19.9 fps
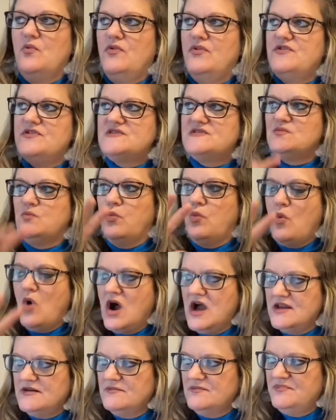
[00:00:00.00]
this
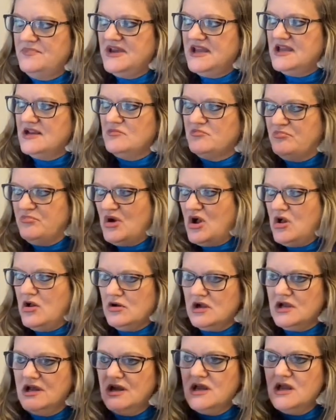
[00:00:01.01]
one big
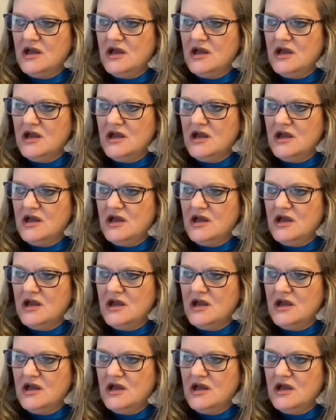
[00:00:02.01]
bulk